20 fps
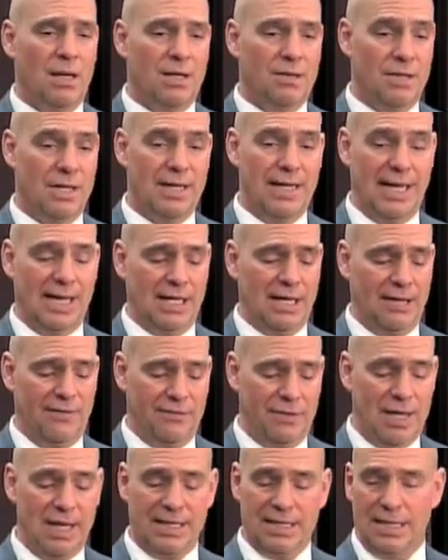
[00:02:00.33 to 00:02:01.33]
The negative
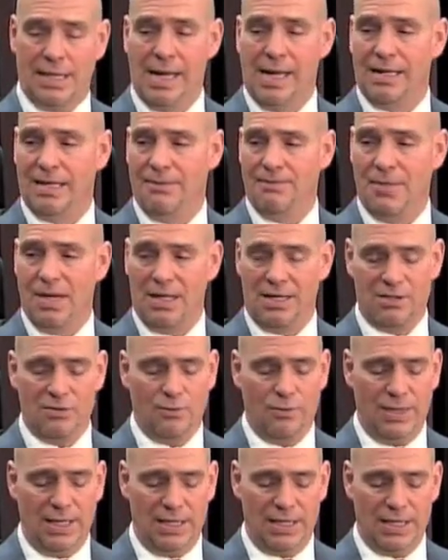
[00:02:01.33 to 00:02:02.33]
thing that I'll admit is
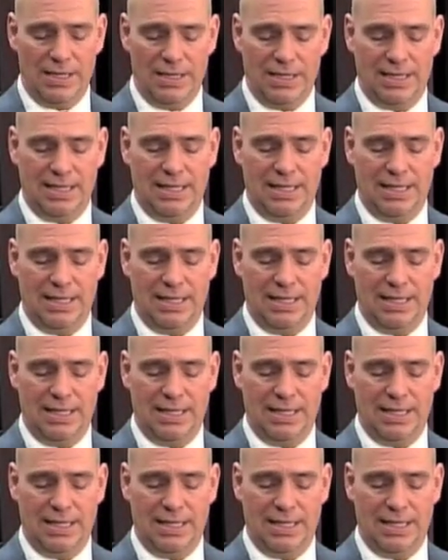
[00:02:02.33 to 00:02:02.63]
we didn't